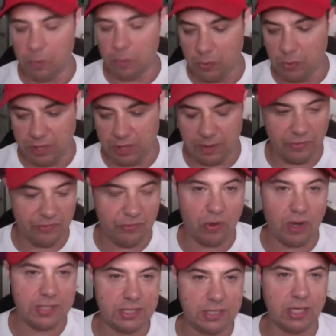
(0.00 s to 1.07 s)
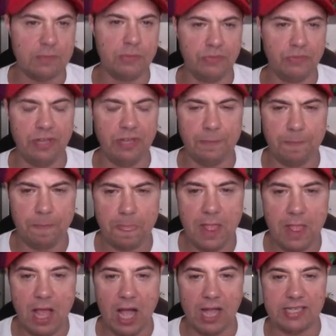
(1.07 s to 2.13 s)
Before I saw the movie,
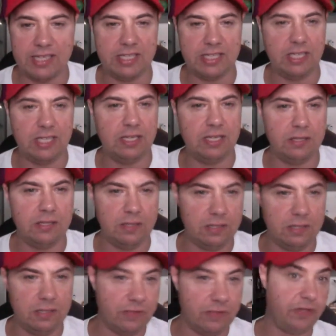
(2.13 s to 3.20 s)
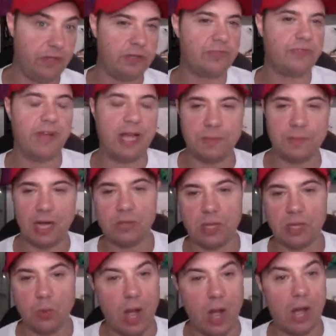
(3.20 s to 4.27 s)
I seen the figures for Phasma, and I was like,
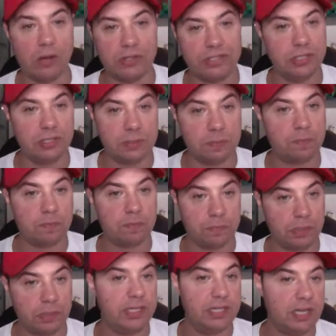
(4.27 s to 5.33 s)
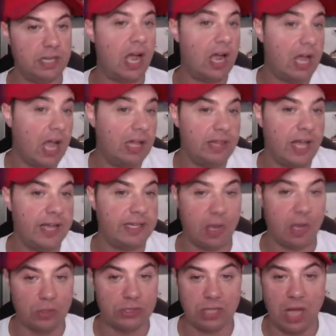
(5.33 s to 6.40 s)
wow, she looks pretty. And I liked it.
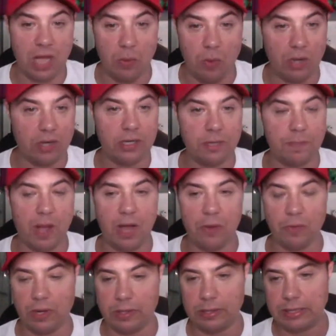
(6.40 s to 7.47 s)
I wanted to buy one.